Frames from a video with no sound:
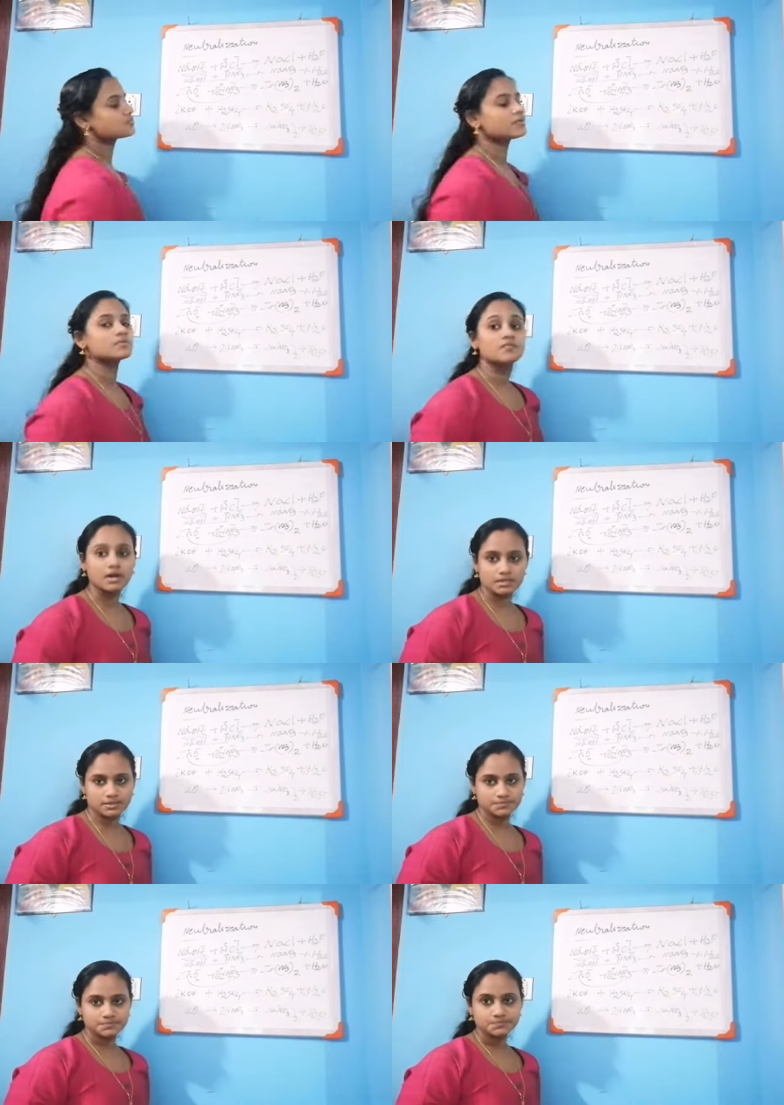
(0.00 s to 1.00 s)
to form
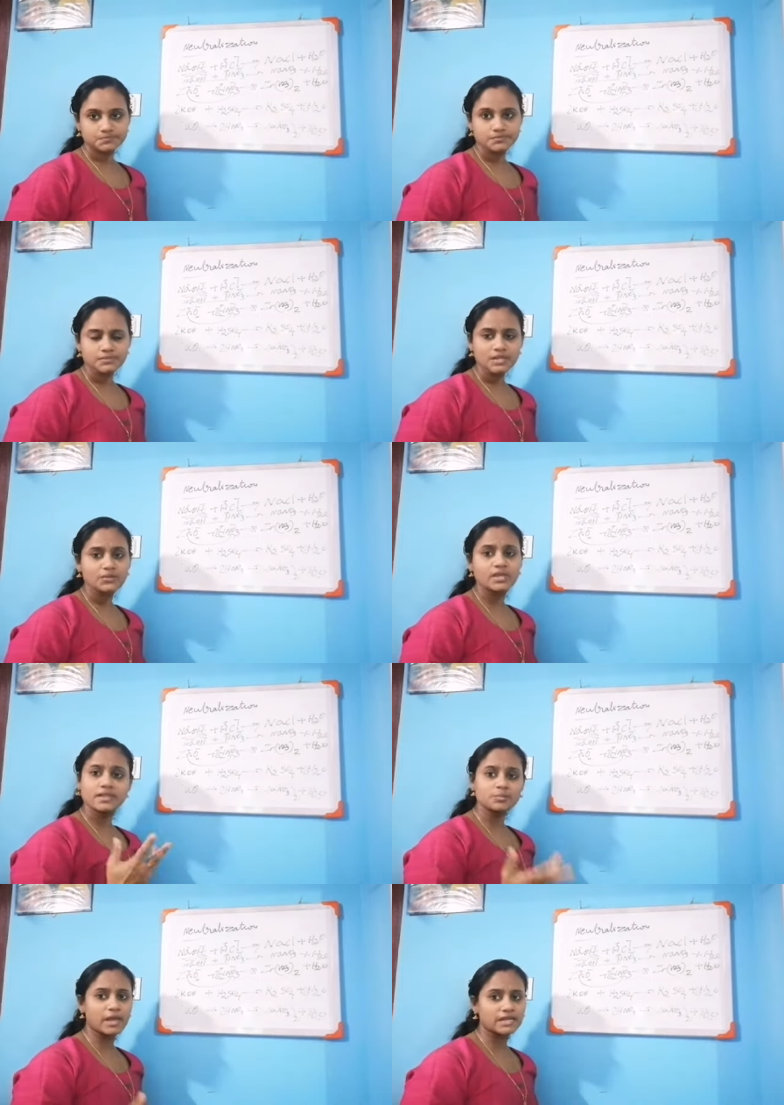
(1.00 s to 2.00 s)
water. Okay,
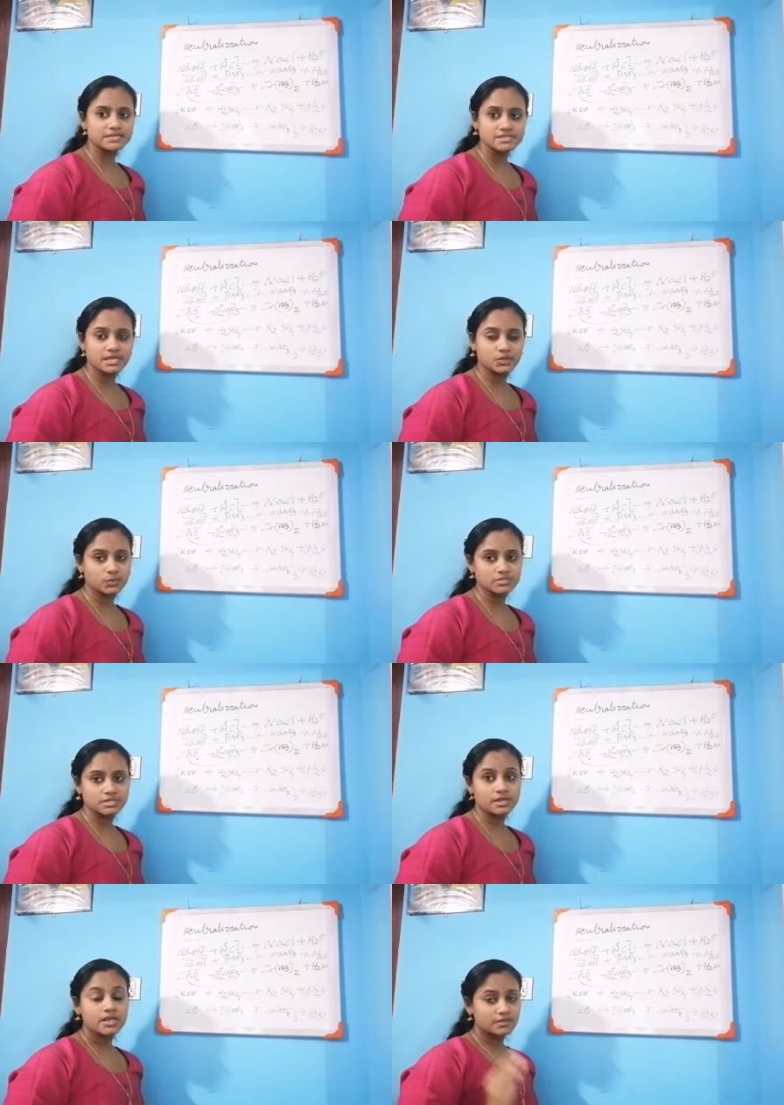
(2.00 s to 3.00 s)
then balance the
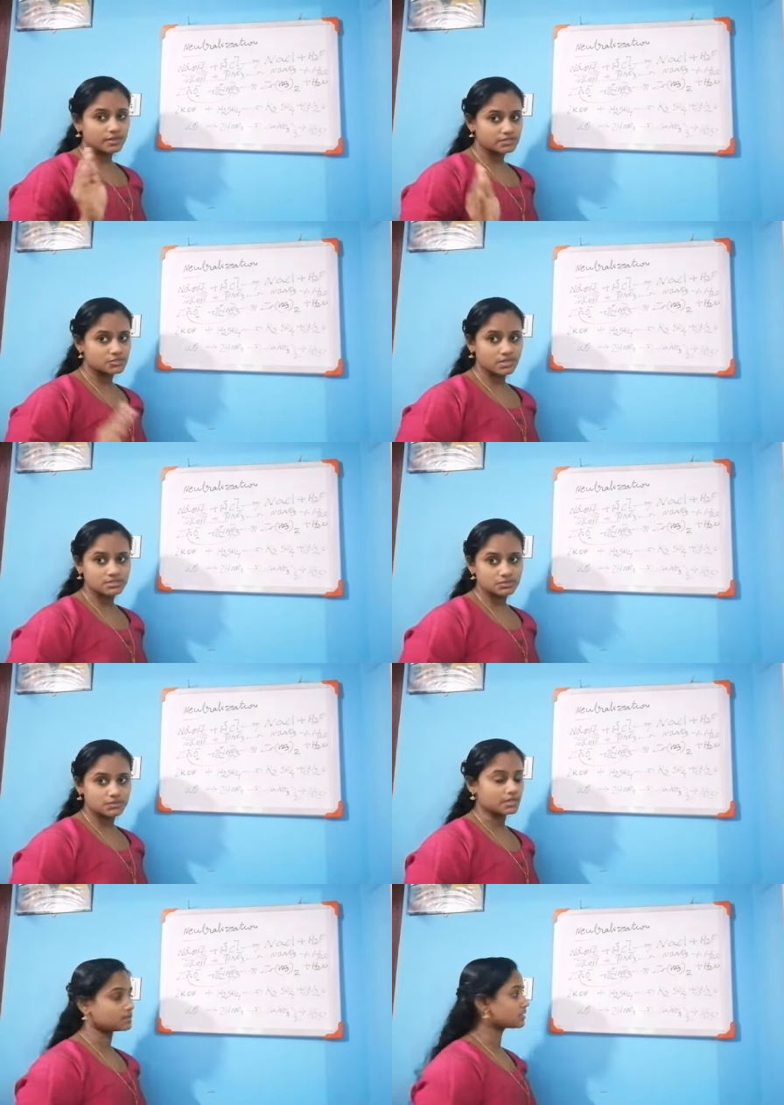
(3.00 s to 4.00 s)
equation. That's your duty.